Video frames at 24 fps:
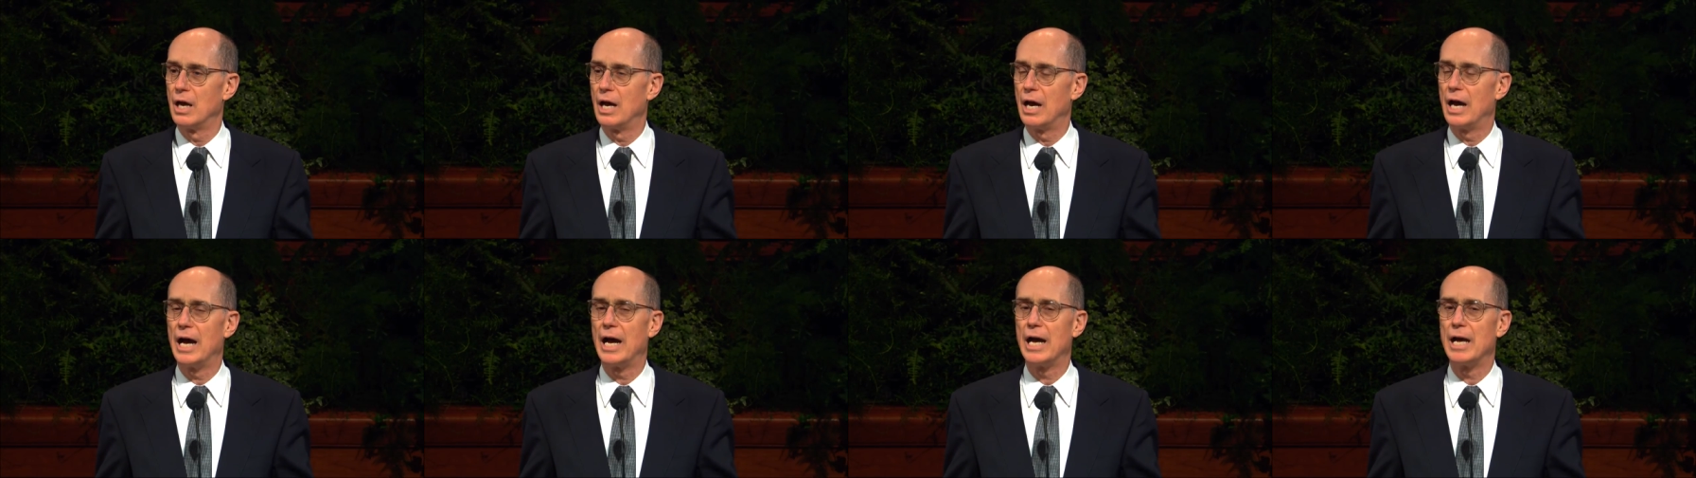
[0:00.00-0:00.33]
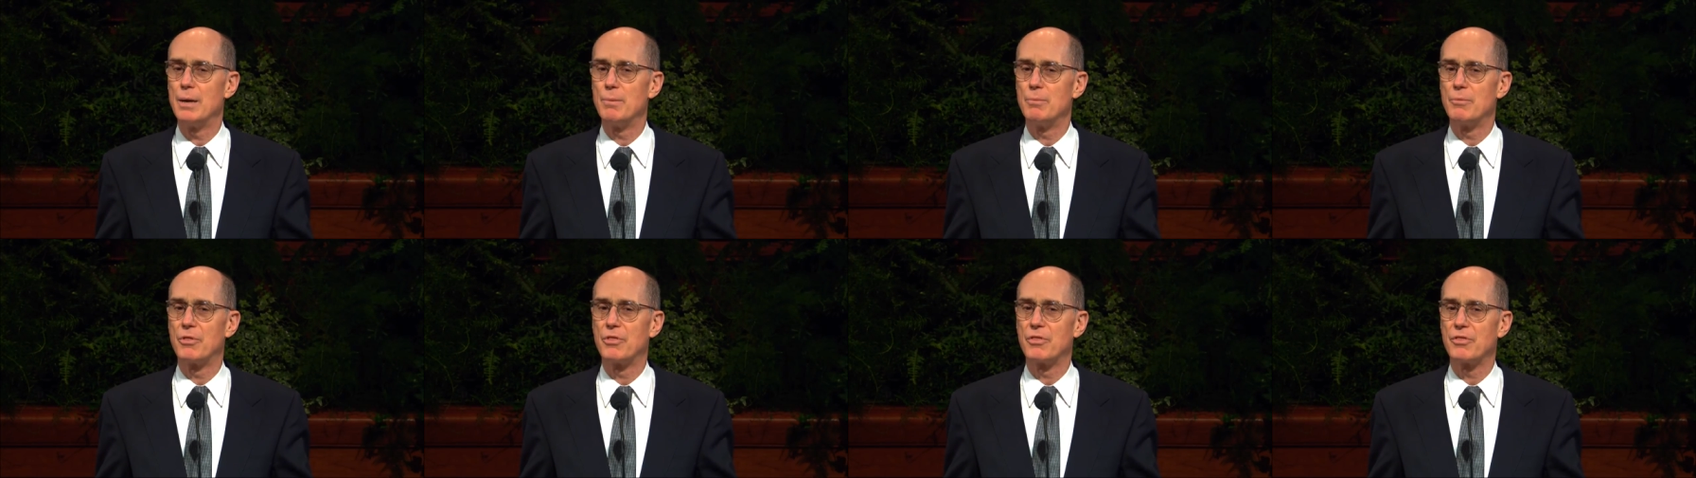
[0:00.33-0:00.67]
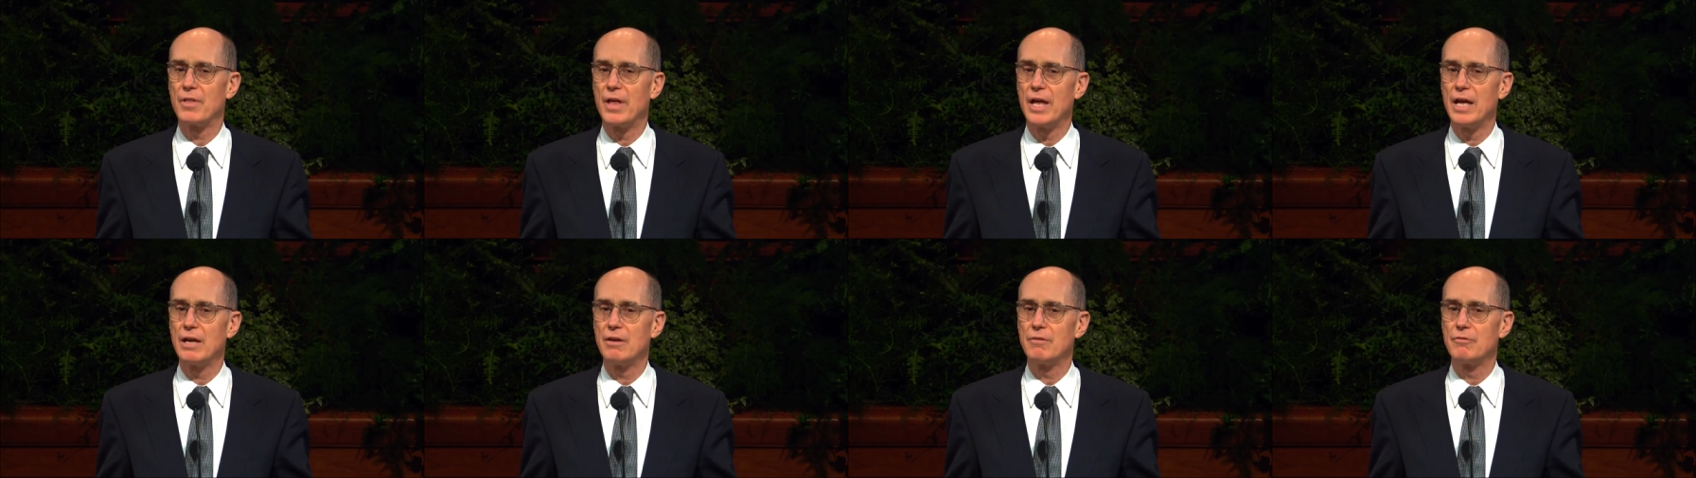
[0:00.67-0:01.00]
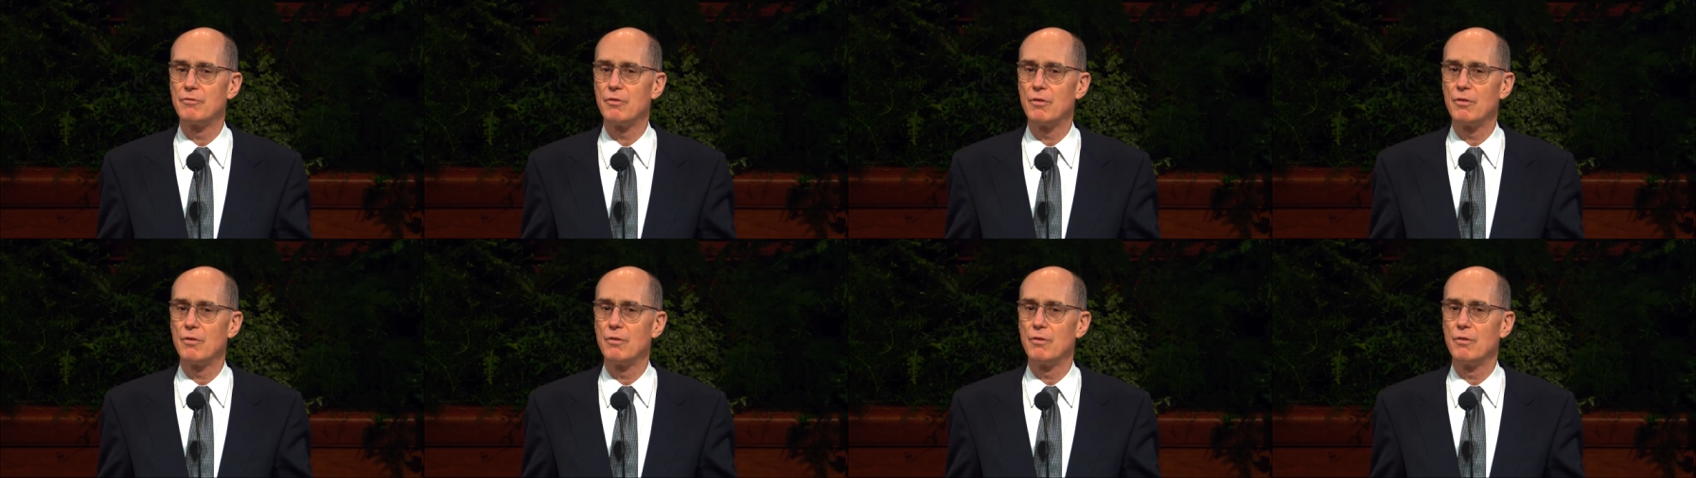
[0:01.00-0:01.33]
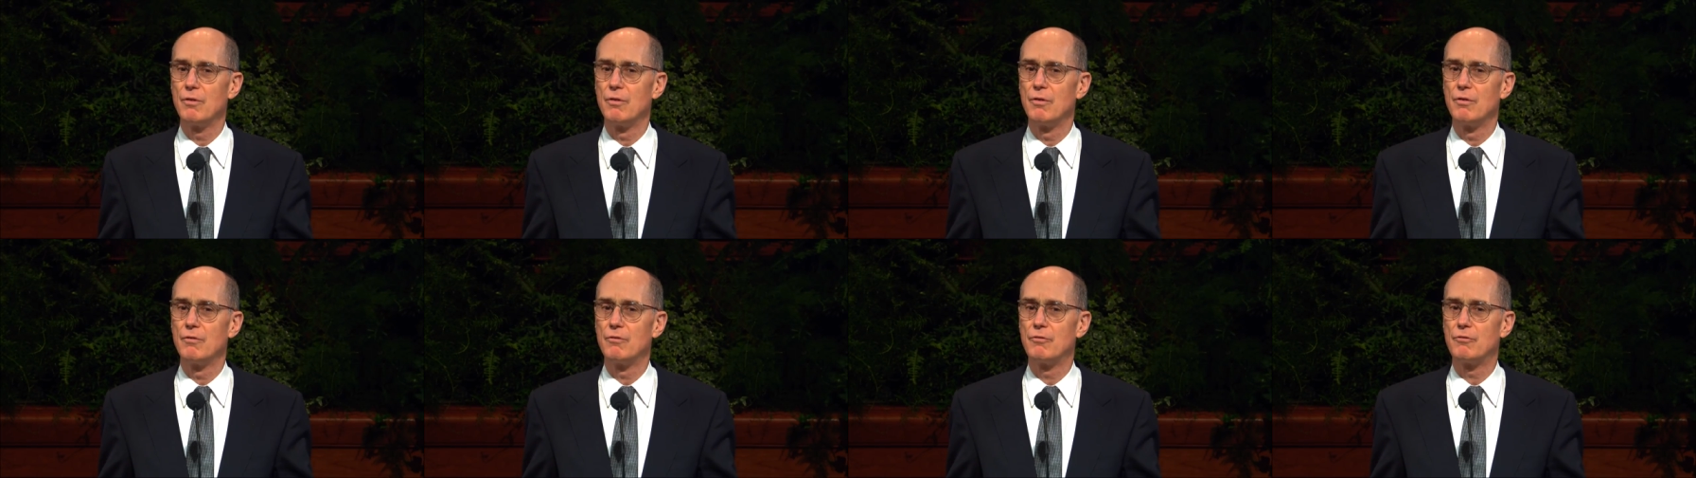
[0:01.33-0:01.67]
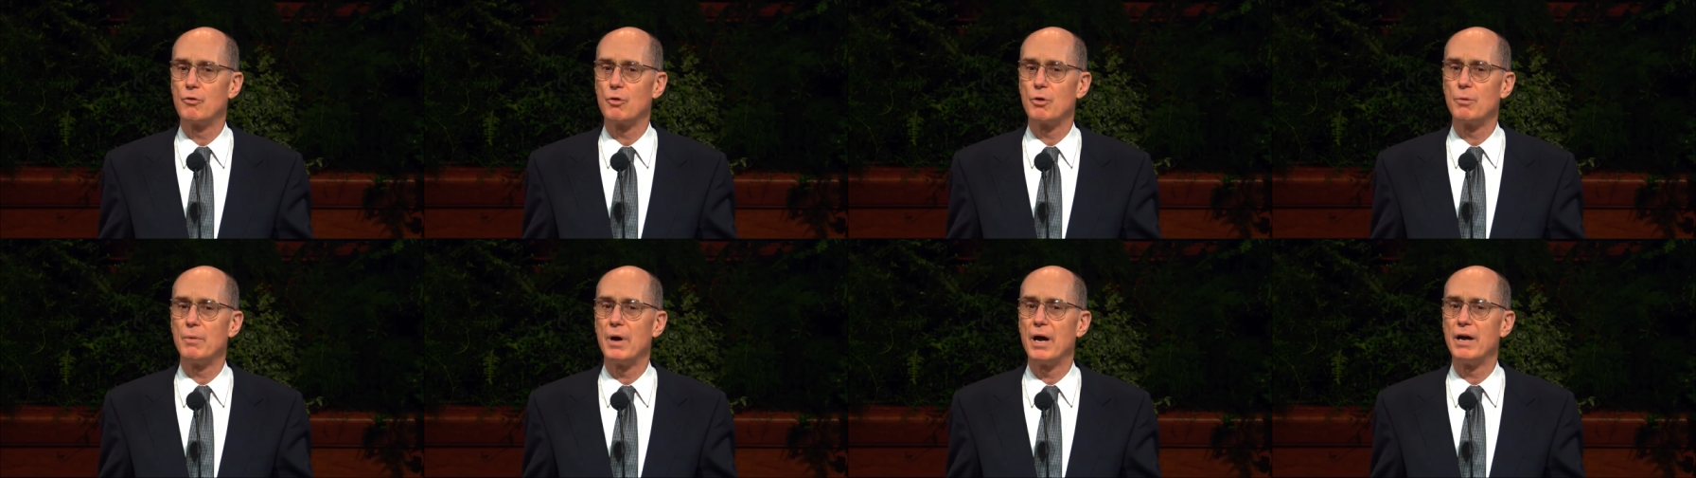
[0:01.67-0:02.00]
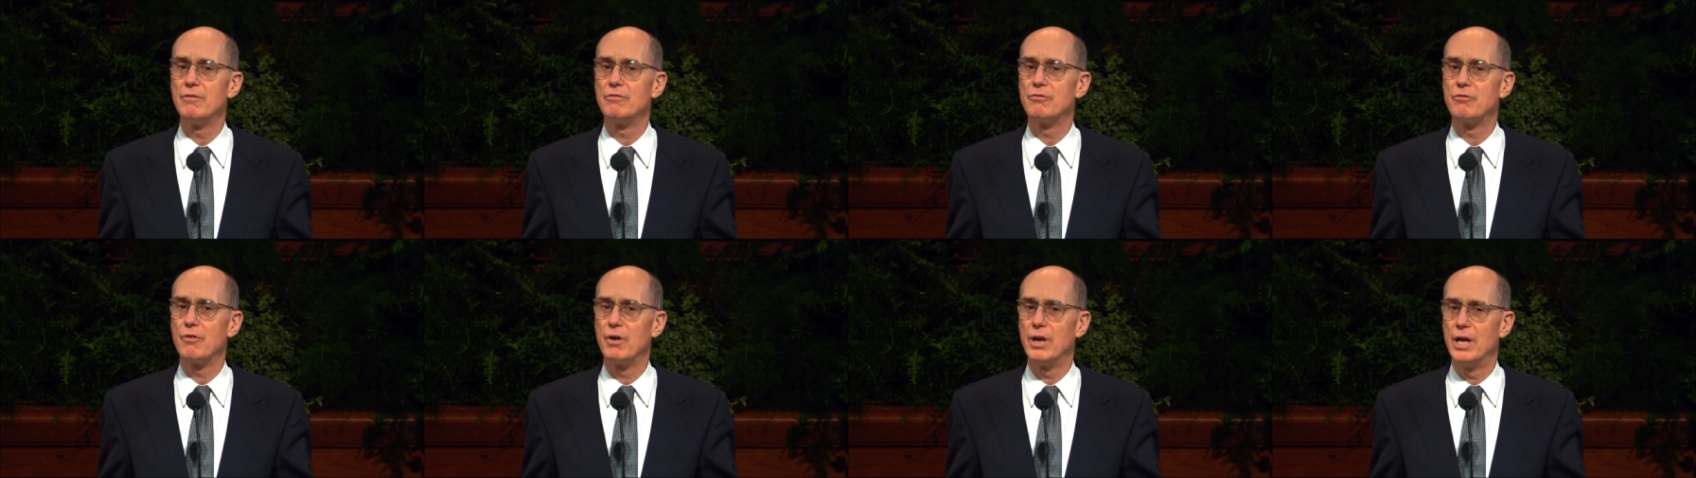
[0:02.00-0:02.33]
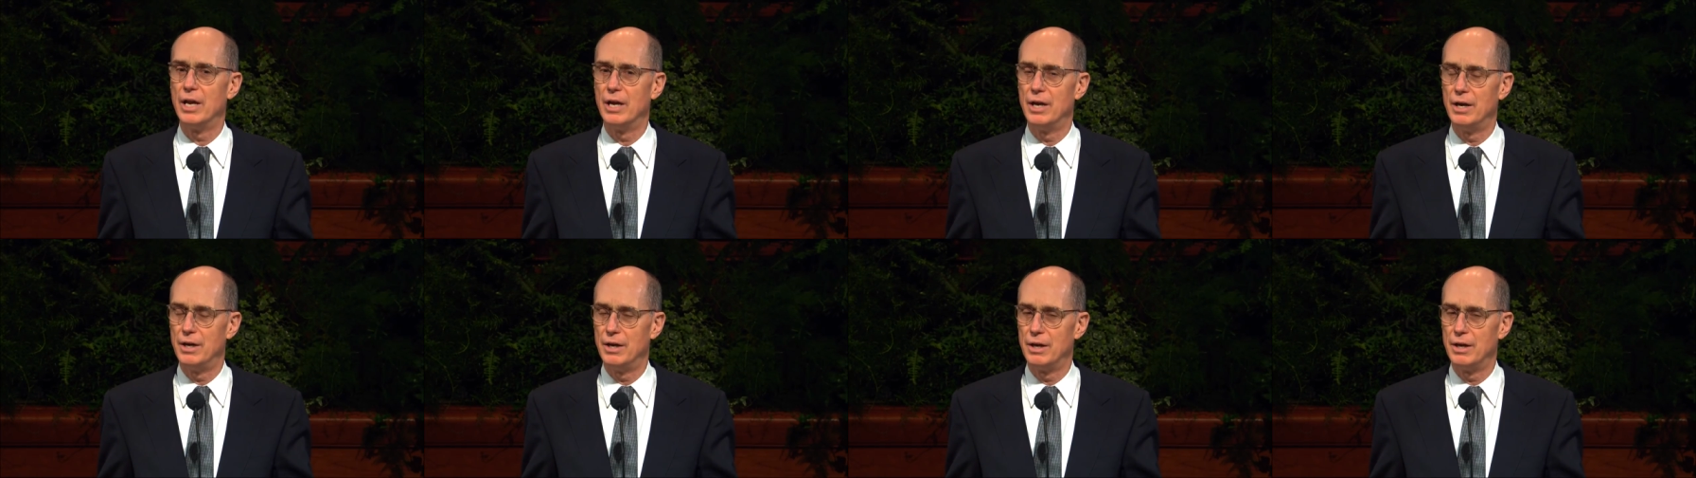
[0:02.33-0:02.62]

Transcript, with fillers: I am thankful for my friend.